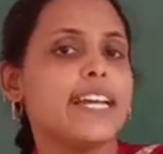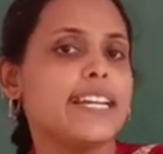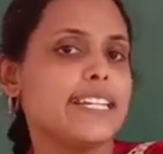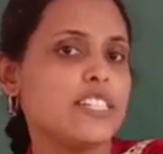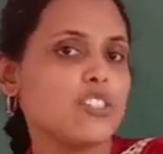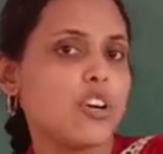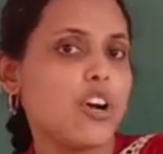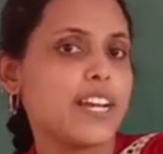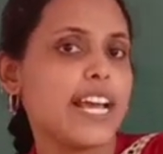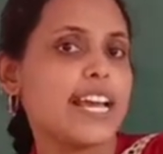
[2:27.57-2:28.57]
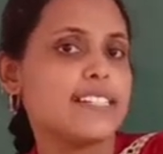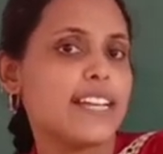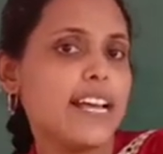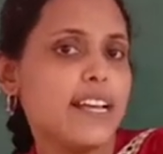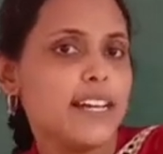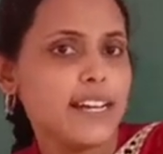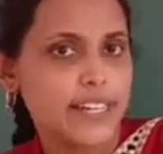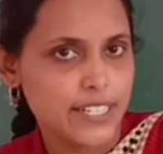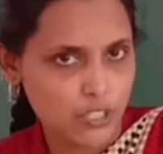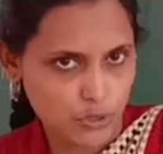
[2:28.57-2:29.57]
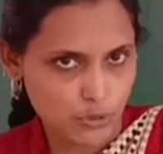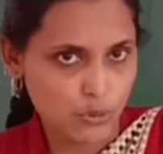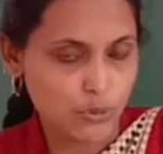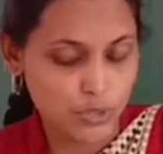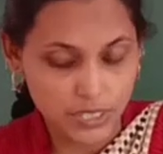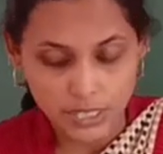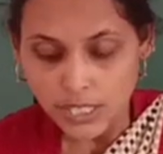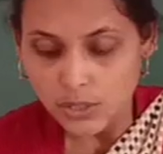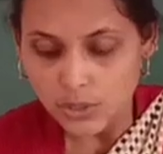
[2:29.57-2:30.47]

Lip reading: It is called as a resource.